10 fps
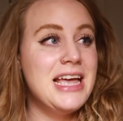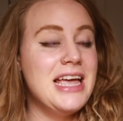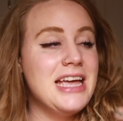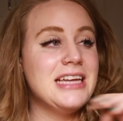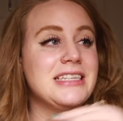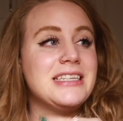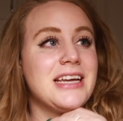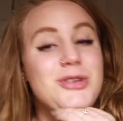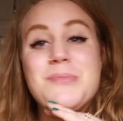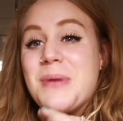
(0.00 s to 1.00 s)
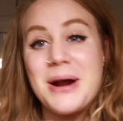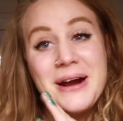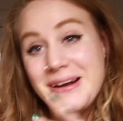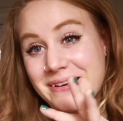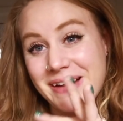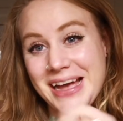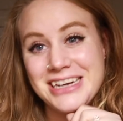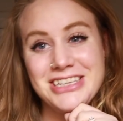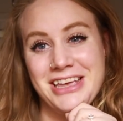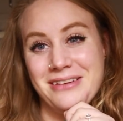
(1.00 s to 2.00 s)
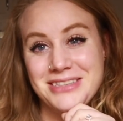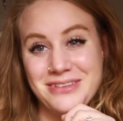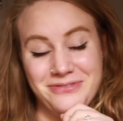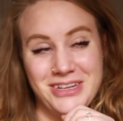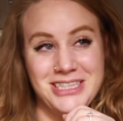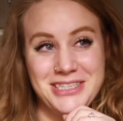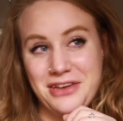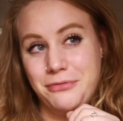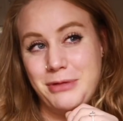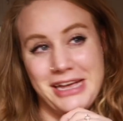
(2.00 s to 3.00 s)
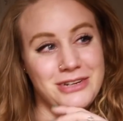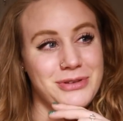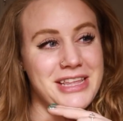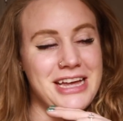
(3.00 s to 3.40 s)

And tomorrow I actually have some fun stuff planned with